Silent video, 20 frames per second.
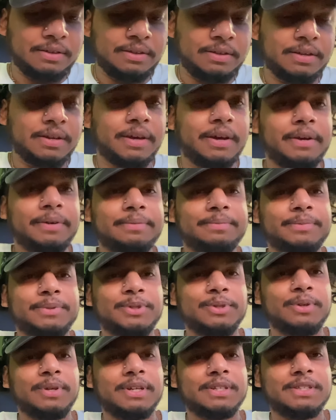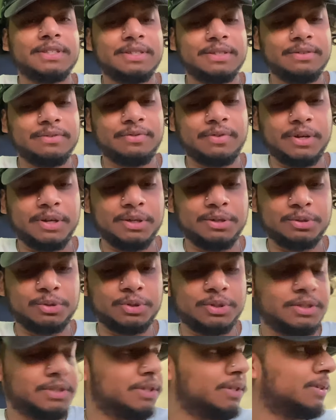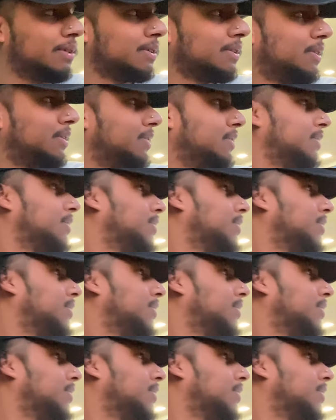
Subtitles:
yeah, so that's a very interesting thing.